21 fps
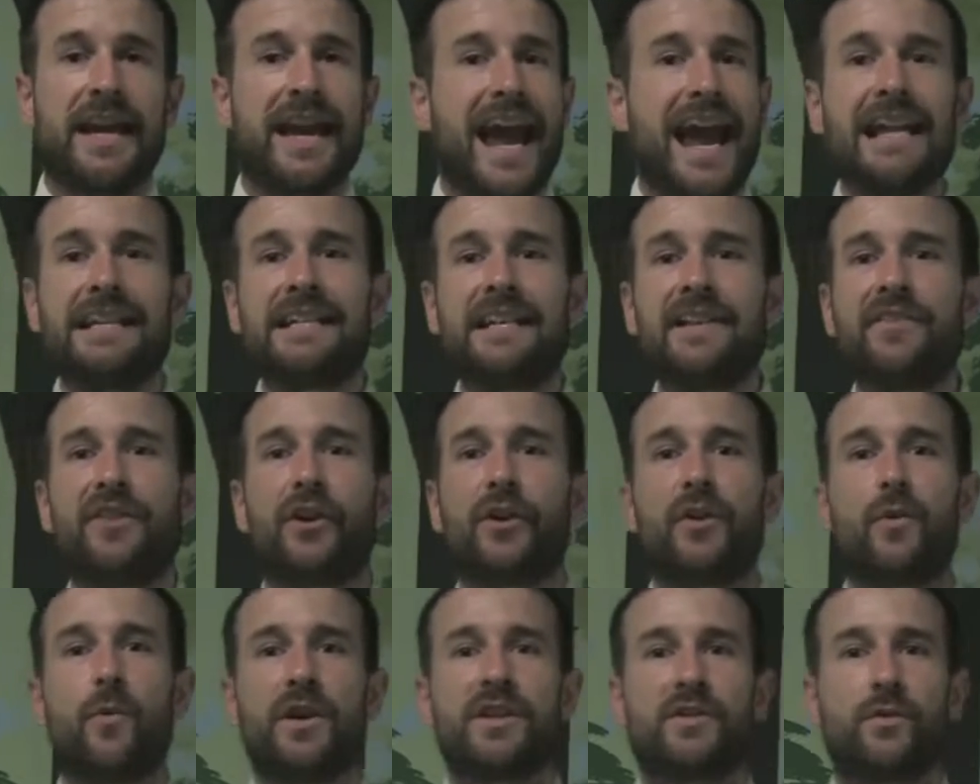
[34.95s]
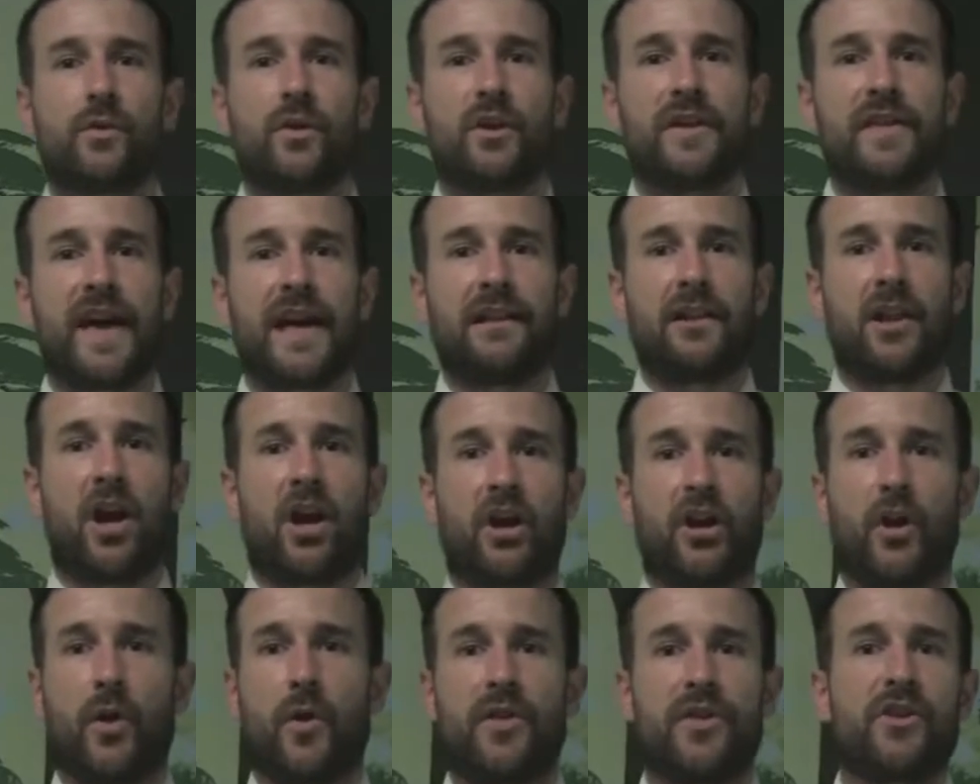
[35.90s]
1830 wasn't really that
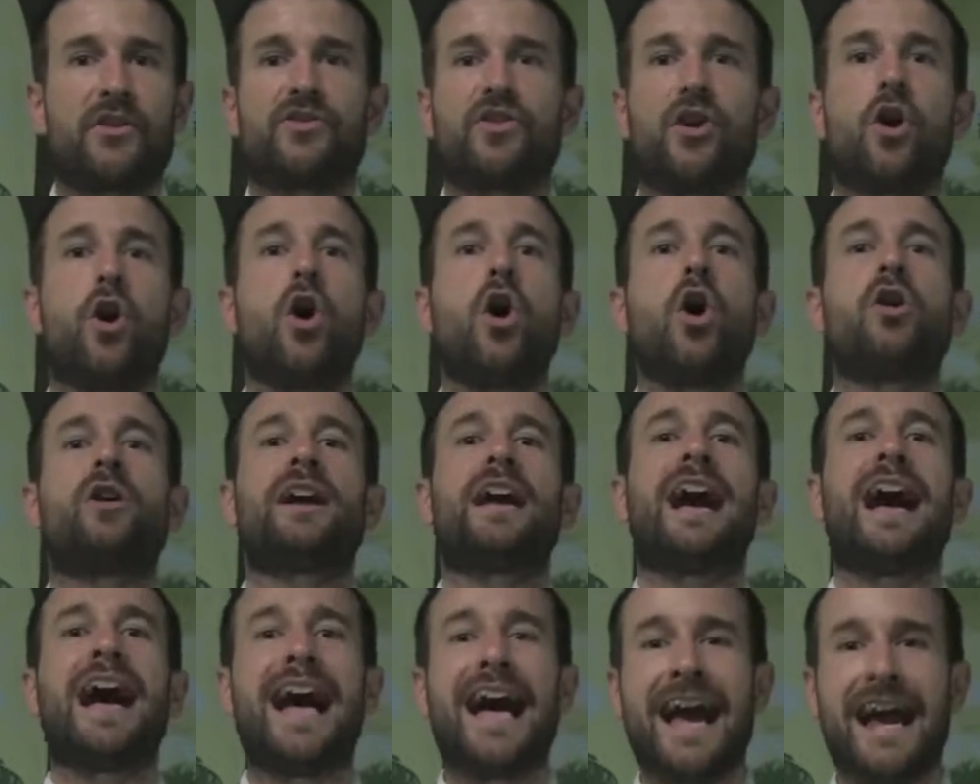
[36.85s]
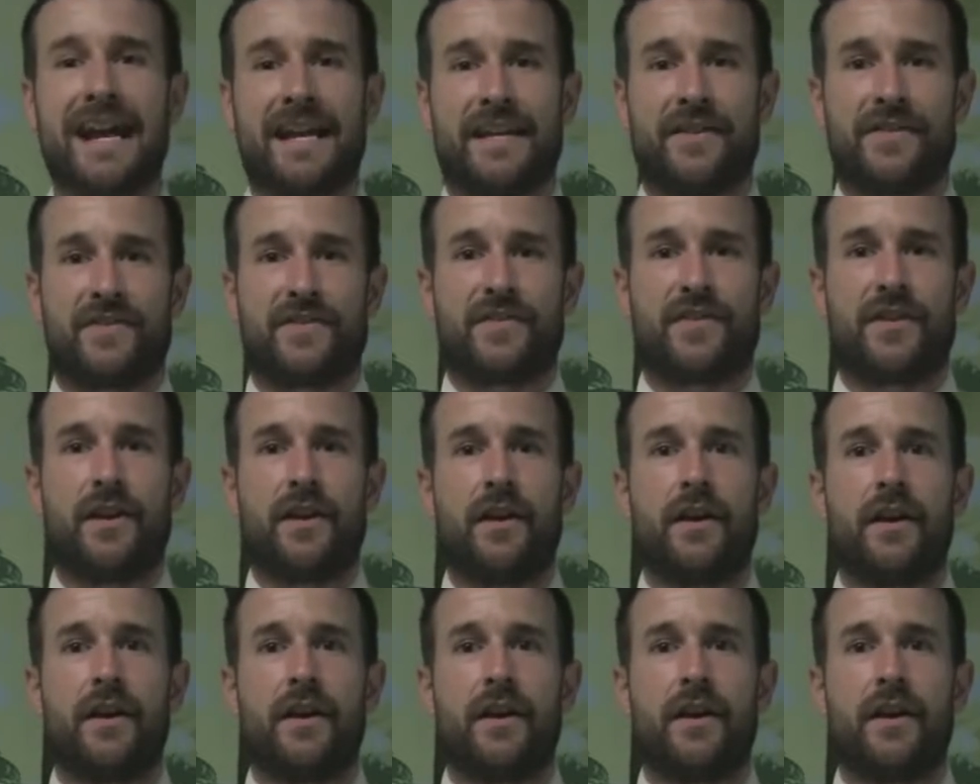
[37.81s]
long ago, and there's all kinds